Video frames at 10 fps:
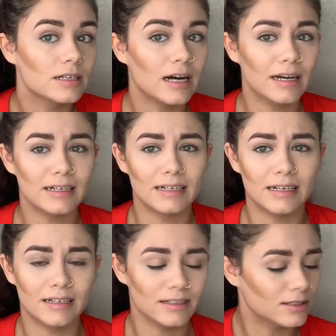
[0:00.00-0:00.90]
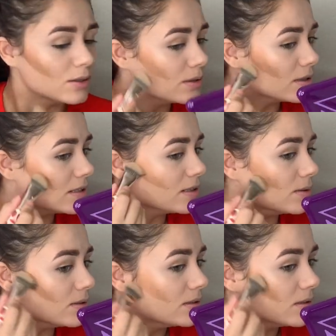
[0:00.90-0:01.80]
I don't know what to
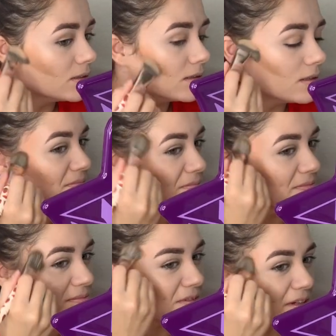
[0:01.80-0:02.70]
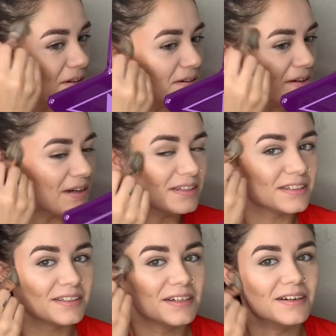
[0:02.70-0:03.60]
do. I don't know what to
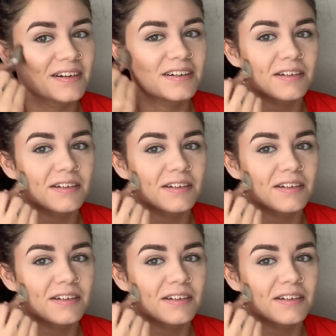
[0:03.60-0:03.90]
do.